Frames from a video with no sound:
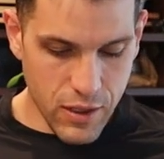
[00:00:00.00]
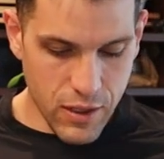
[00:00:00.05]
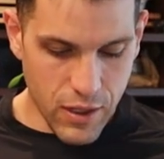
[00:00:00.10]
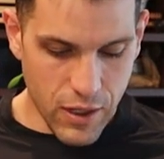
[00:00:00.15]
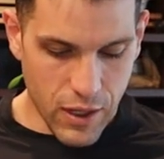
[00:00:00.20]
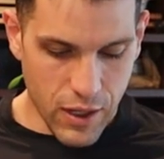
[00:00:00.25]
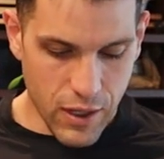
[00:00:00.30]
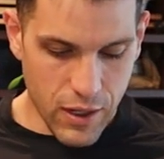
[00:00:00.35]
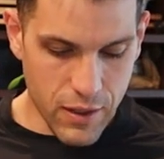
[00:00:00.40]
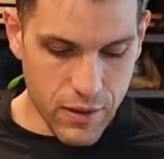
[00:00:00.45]

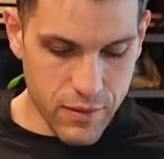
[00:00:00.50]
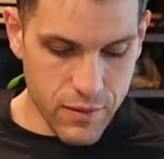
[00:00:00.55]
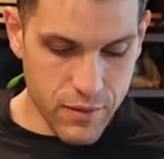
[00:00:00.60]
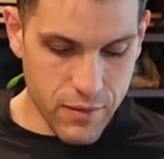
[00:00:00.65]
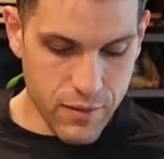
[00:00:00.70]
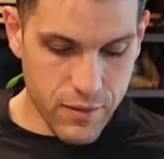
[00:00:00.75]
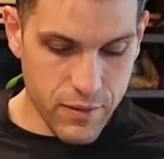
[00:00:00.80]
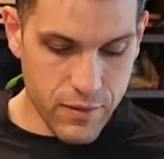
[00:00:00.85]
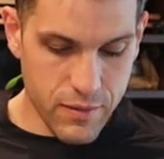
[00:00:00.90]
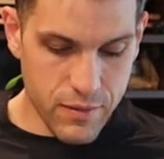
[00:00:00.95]
And
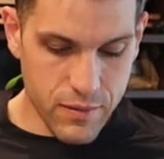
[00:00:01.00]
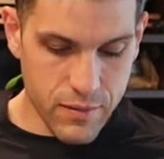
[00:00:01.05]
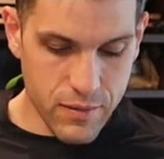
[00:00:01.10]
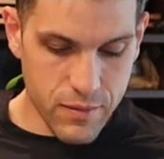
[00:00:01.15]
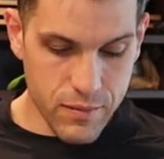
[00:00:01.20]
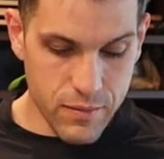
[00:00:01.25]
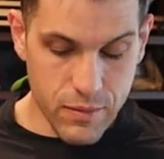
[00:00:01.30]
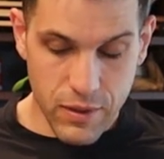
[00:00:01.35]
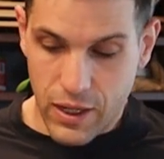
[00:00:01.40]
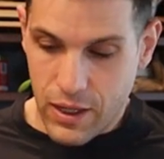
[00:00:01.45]

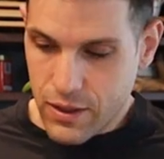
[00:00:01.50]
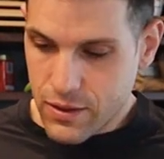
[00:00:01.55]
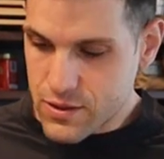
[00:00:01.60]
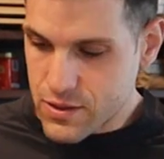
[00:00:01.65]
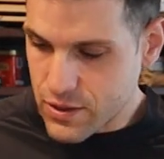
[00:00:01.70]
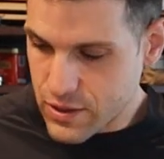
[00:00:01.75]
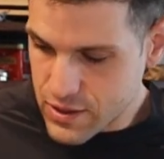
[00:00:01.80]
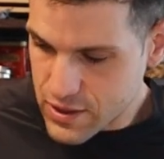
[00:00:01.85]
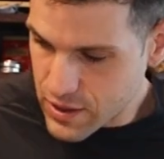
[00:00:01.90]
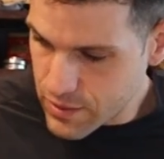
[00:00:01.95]
yeah,
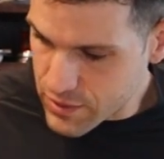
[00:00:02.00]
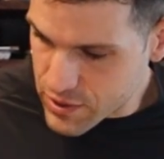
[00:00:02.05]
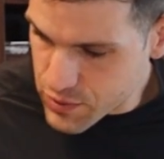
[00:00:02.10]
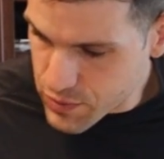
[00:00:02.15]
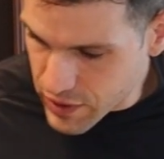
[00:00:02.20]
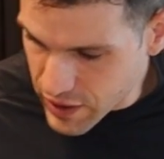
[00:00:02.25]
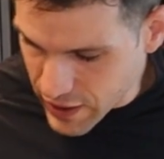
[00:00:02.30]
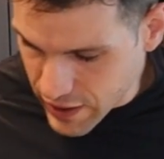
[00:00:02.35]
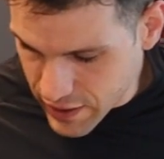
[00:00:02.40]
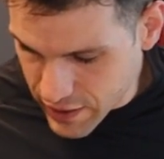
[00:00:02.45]
so let's see how much
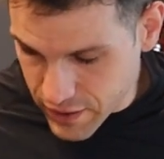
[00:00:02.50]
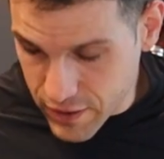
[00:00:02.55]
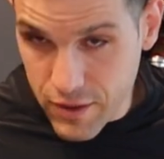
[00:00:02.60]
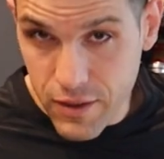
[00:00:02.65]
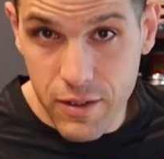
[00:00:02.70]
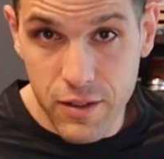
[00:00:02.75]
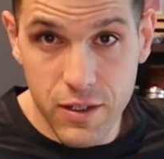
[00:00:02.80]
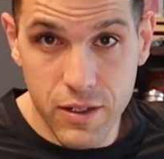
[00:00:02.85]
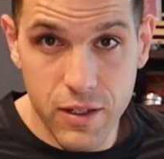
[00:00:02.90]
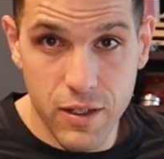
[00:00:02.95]
we got
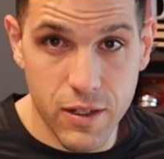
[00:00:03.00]
here.